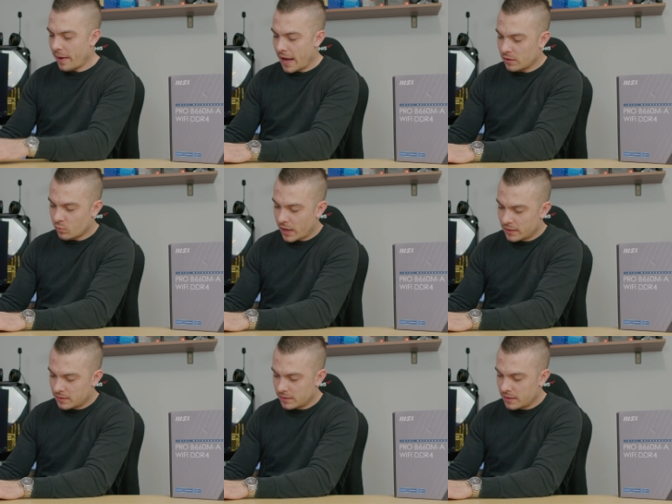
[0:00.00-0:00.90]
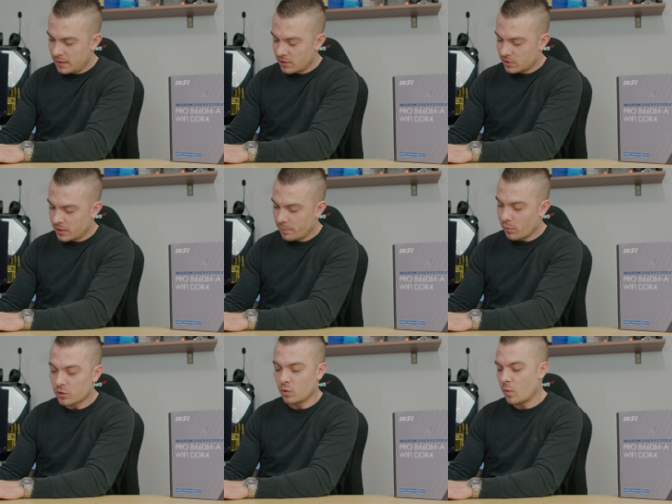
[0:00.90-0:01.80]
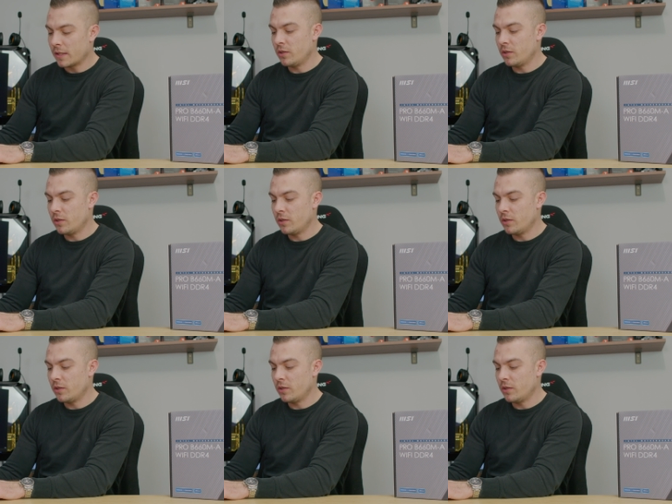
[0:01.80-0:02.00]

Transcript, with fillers: And right near the bottom one,